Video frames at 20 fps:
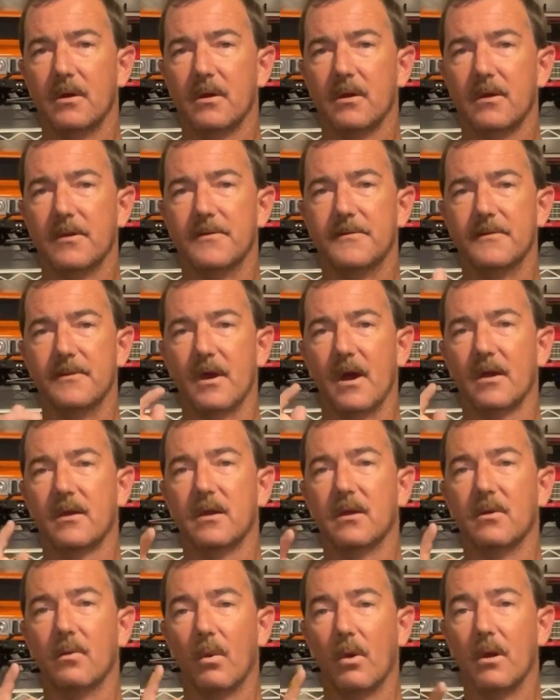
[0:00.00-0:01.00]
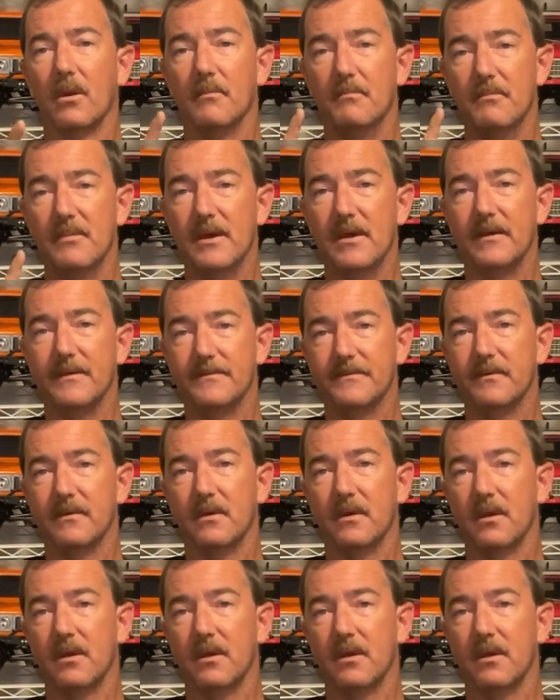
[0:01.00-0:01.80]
because you're not going to want to miss